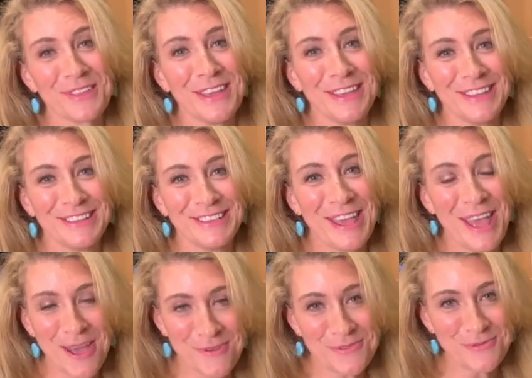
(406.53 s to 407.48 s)
and
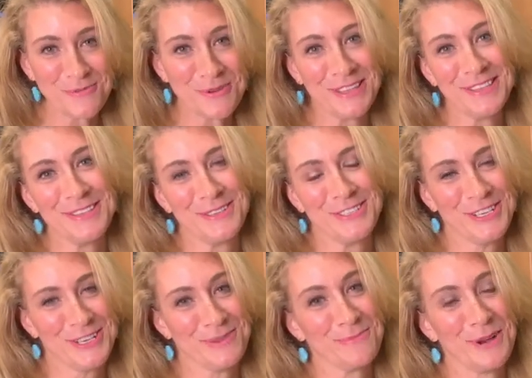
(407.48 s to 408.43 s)
have it with
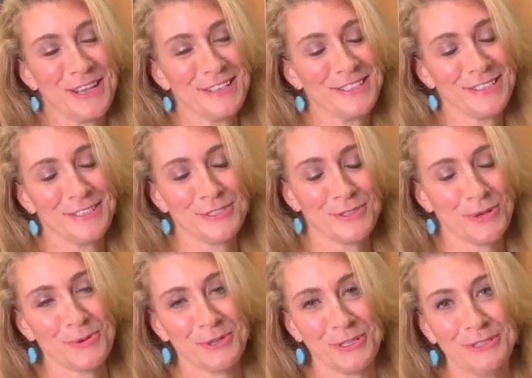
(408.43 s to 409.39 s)
chicken breast. It's
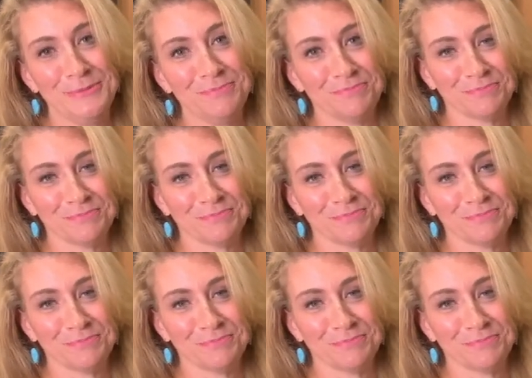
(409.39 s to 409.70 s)
so good.